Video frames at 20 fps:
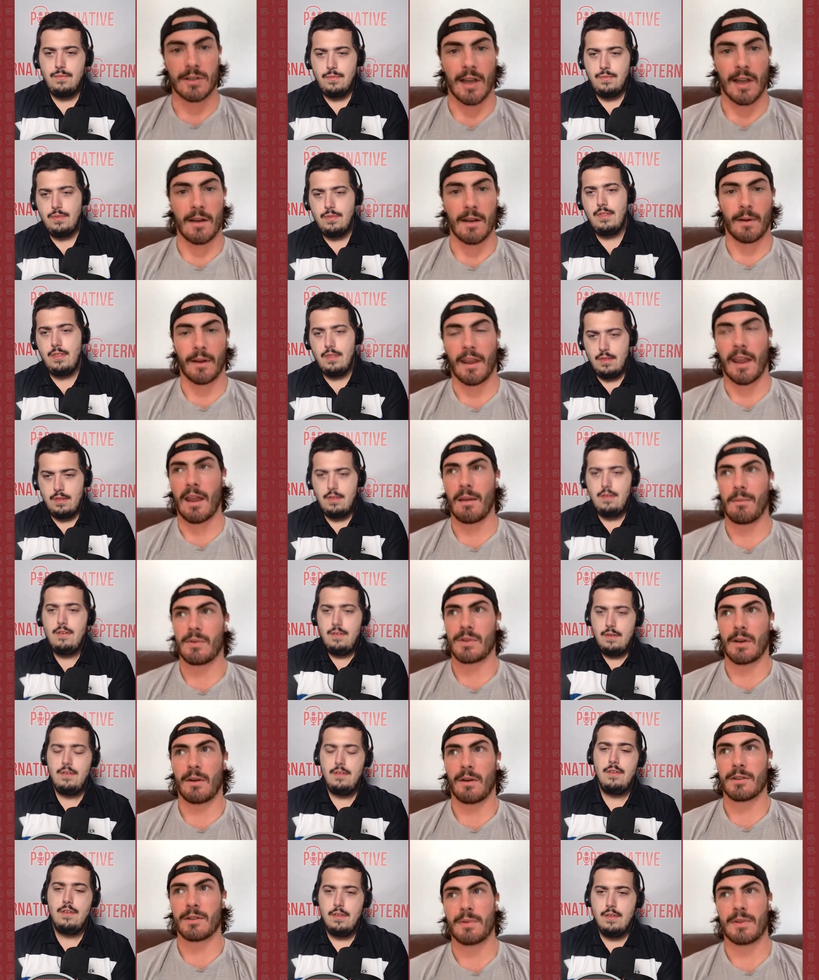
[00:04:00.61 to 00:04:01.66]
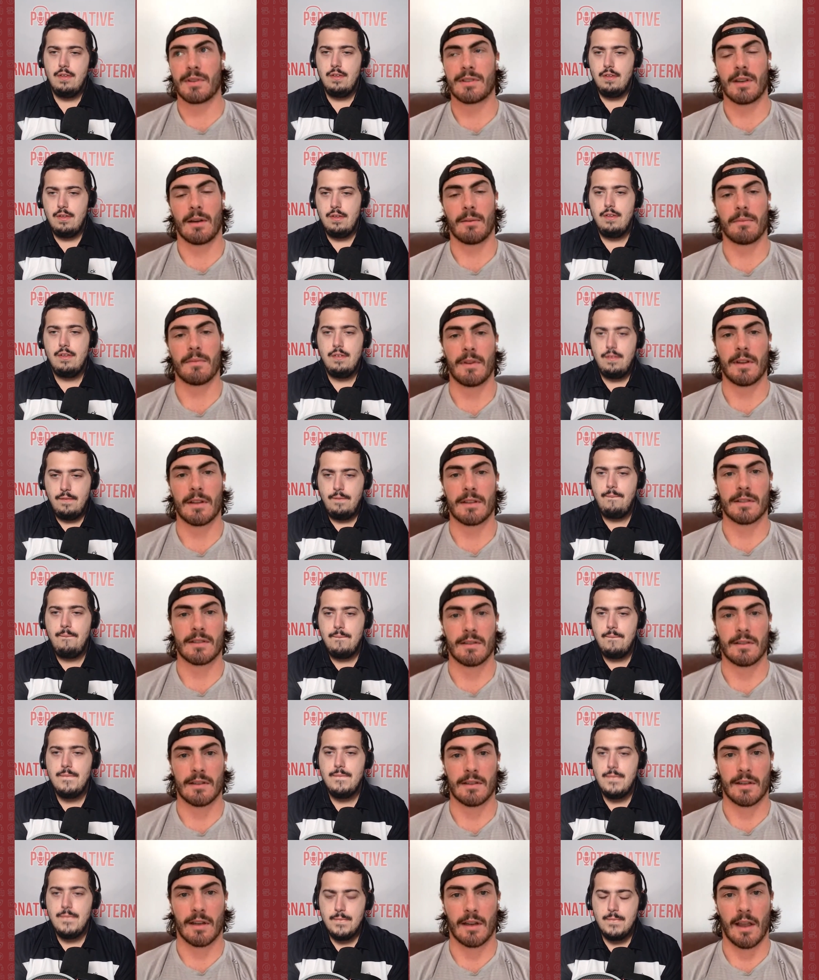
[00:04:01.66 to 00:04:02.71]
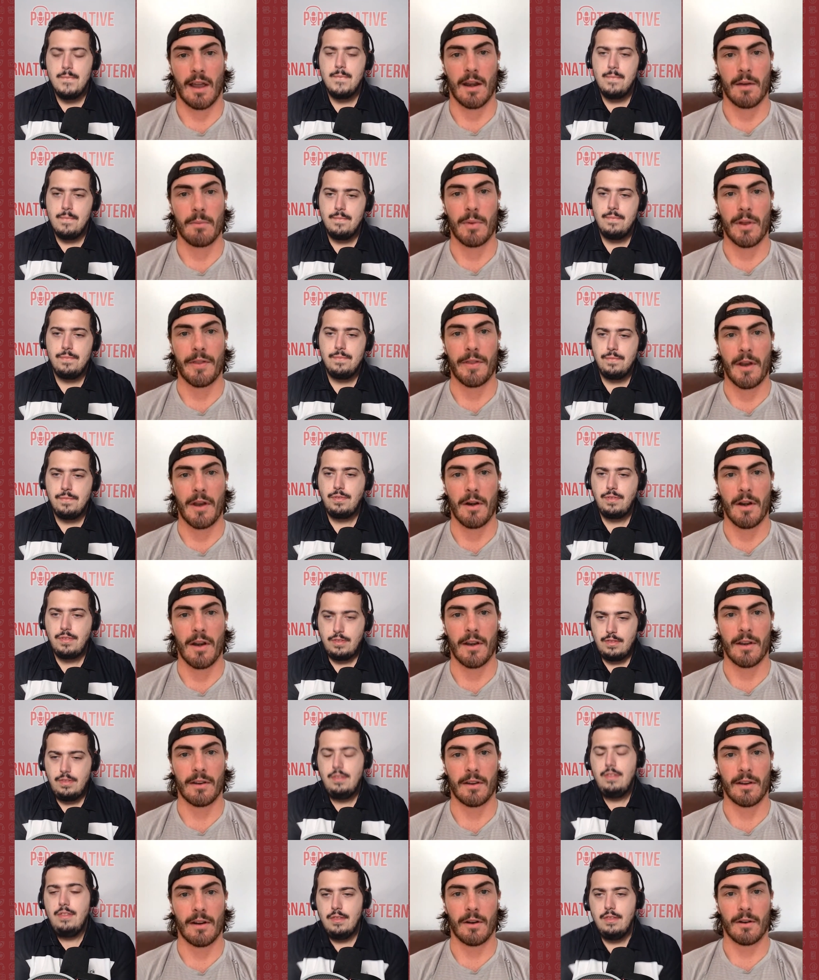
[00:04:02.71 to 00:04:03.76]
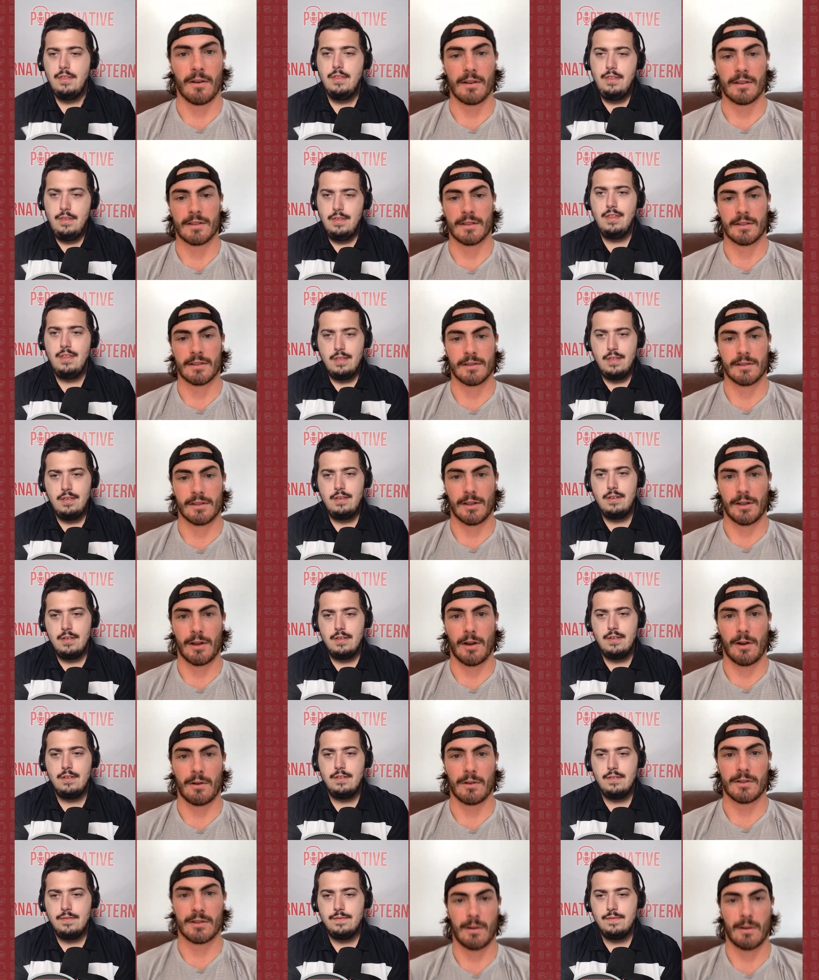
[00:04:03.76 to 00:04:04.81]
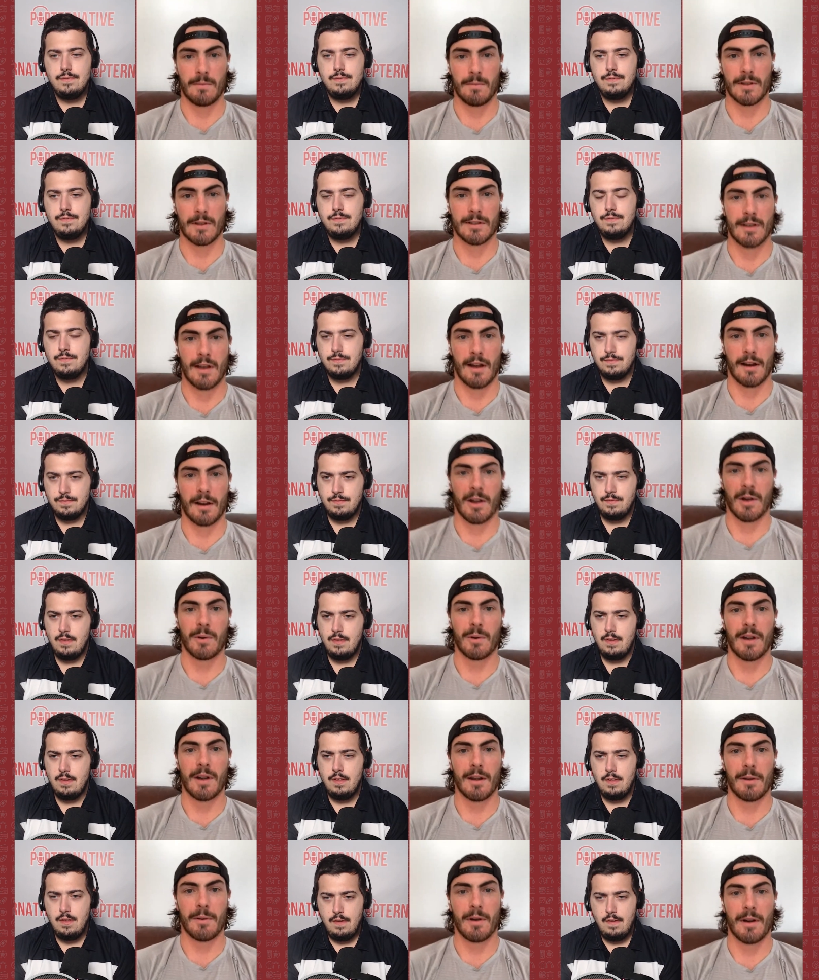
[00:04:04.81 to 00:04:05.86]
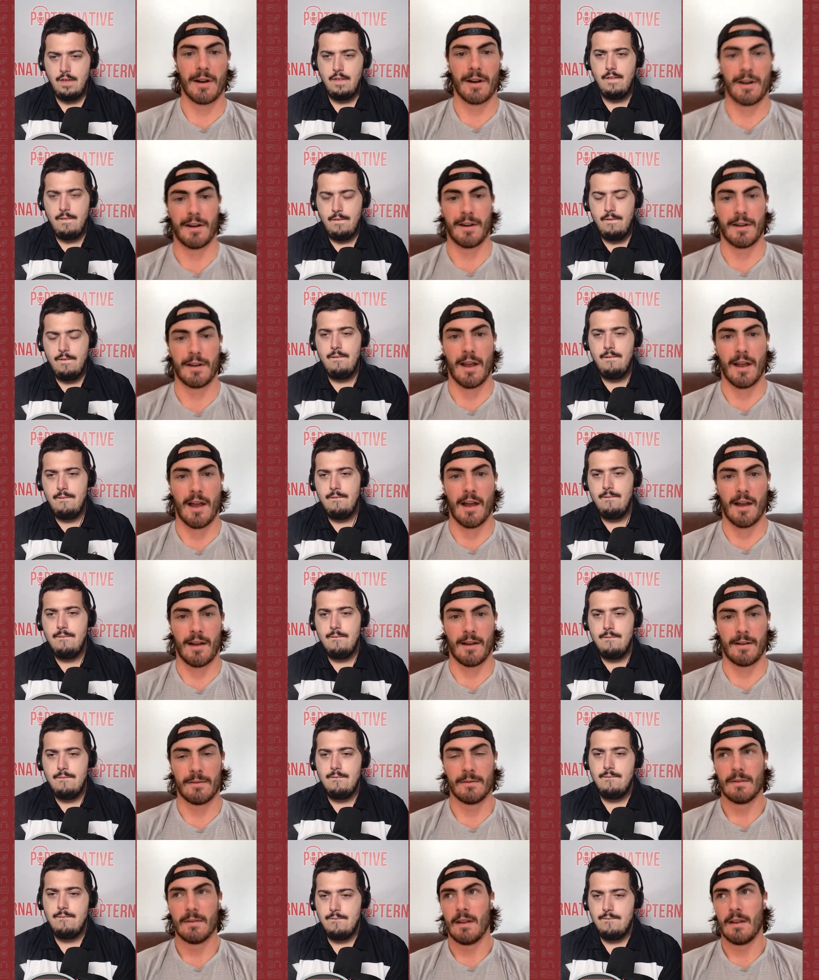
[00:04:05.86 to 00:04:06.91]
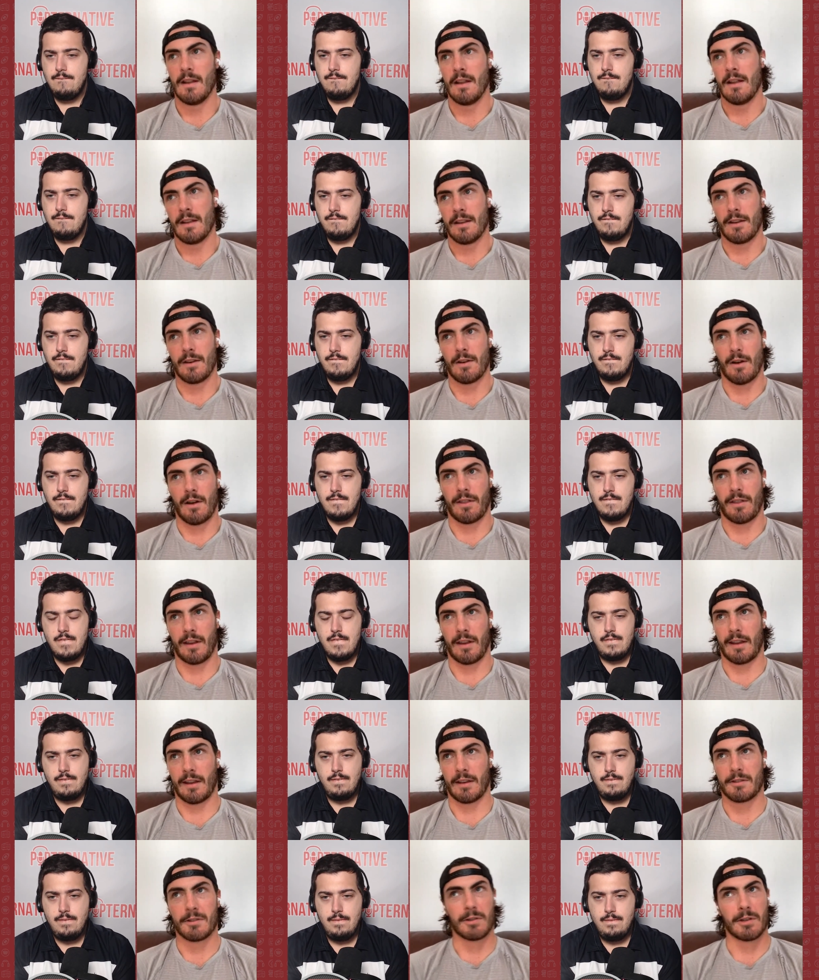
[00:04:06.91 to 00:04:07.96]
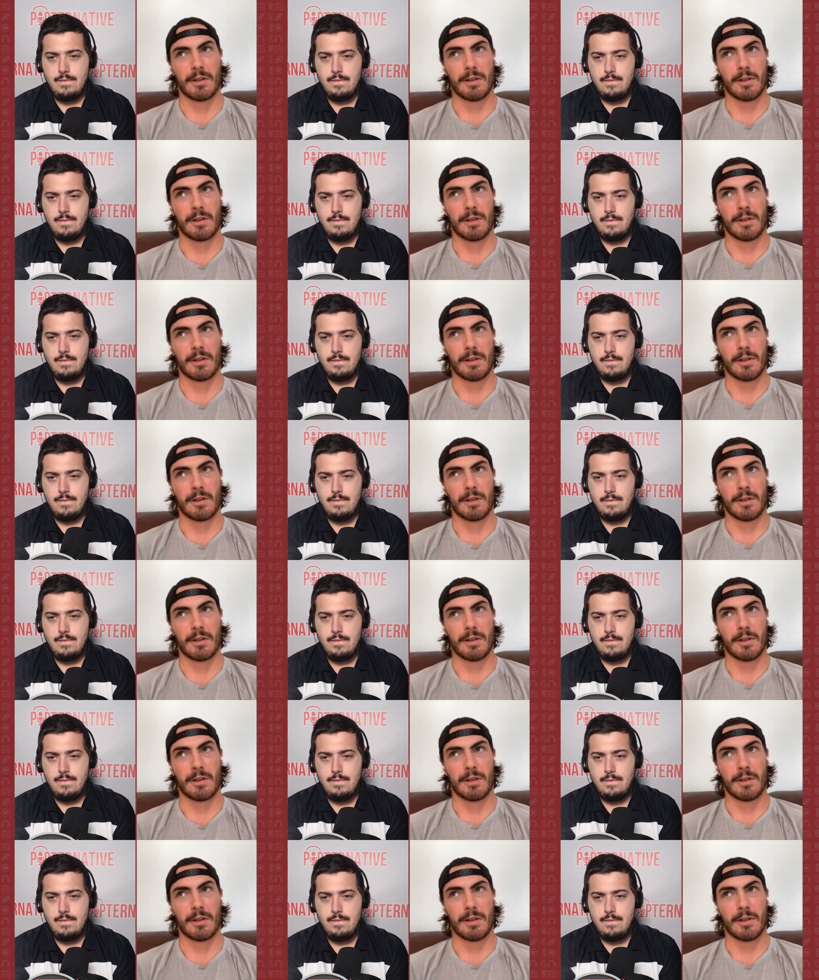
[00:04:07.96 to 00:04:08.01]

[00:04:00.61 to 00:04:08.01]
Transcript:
Speaker 1: side of my game has always been something that's, that's kind of been there. And, you know, it's, you know, it's something that's not going anywhere. And, uh, you know, I think it's